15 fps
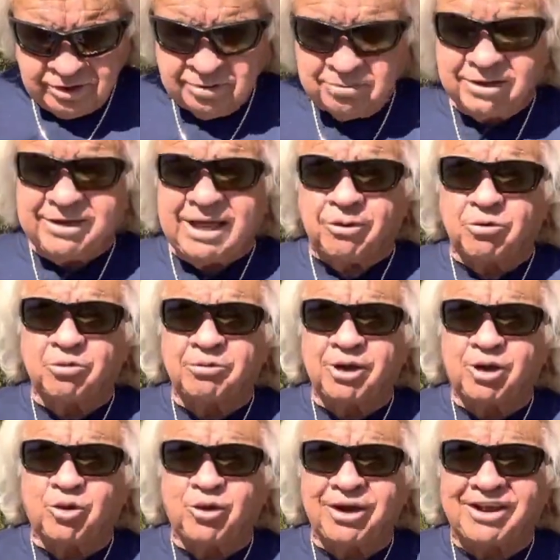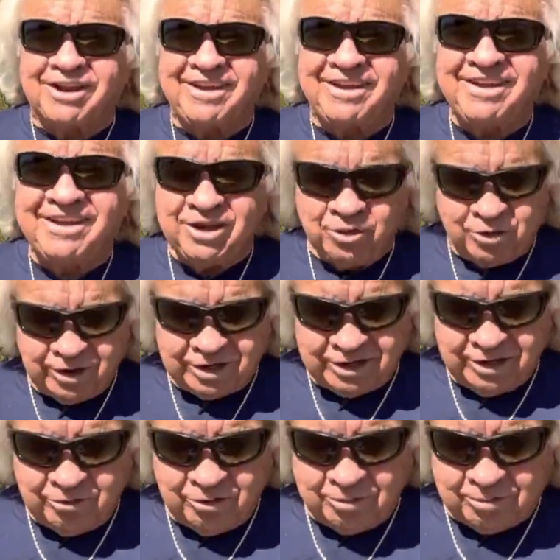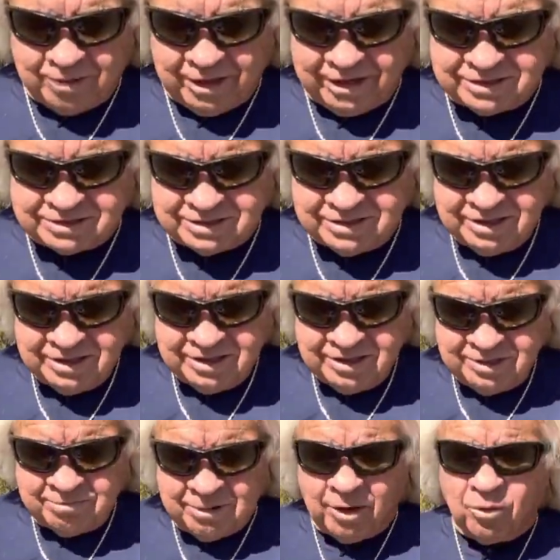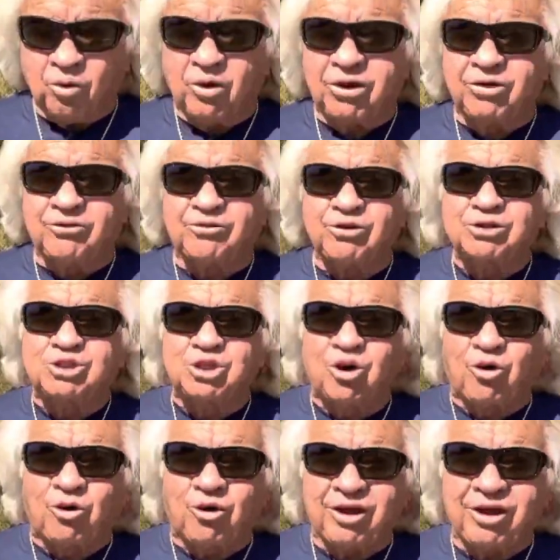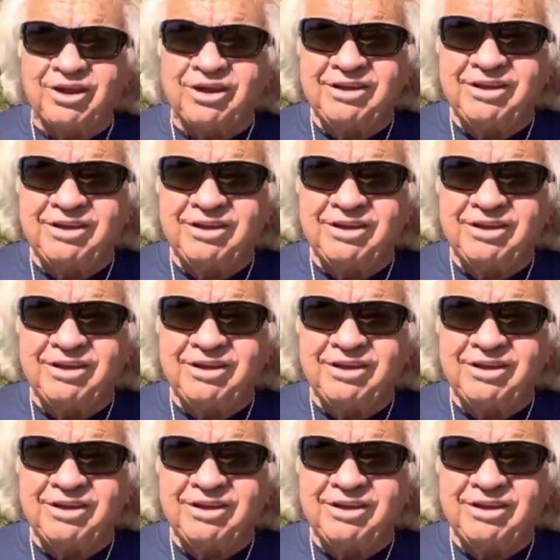But that will be quickly, quickly replaced by wonderful joy